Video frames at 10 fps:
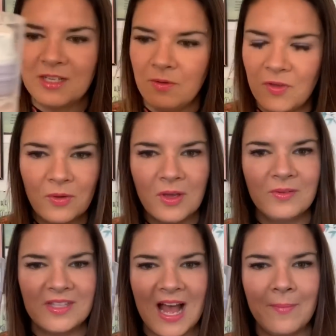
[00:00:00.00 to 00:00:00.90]
So if you
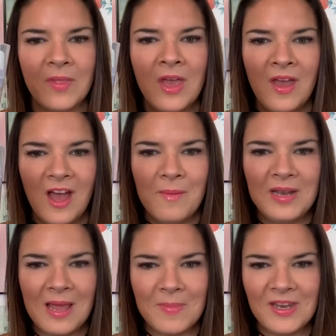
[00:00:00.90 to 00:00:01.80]
use that,
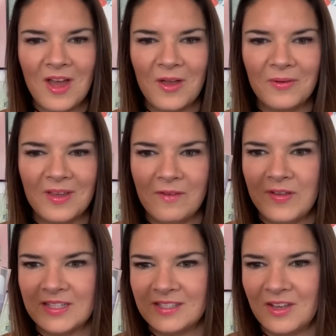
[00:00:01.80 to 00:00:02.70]
let me know if
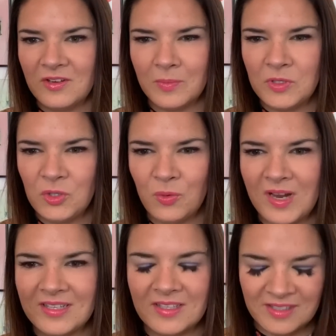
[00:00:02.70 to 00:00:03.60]
it's good. I'm sure
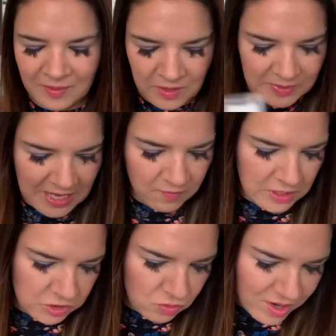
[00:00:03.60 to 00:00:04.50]
it is, because sometimes I get
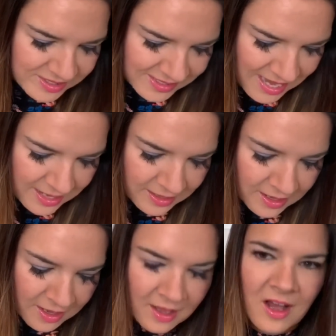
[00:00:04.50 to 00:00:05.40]
really dry skin.
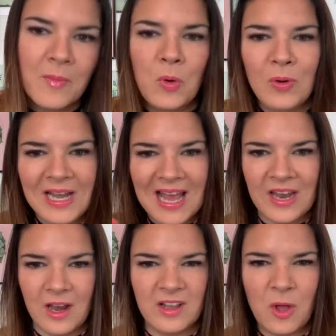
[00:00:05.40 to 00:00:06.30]
I'm oily
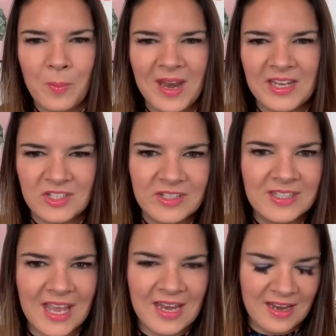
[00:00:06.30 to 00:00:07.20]
and like combination
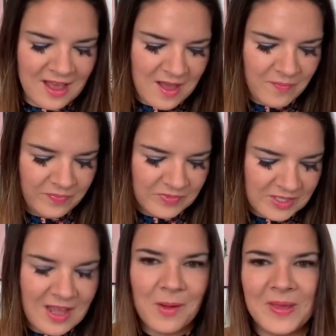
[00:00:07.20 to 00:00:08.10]
skin,
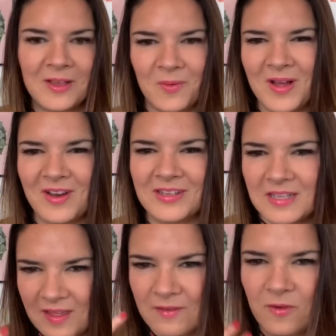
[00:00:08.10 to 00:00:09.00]
so that'll be quite nice,
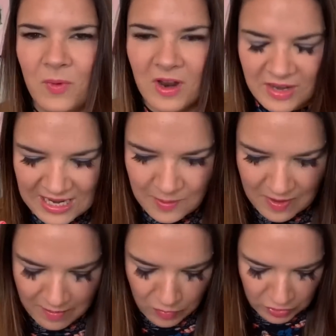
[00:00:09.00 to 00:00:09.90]
I think, for when I need a
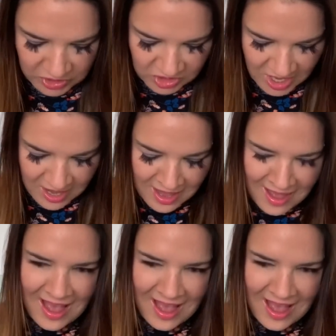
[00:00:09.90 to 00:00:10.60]
bit of moisture.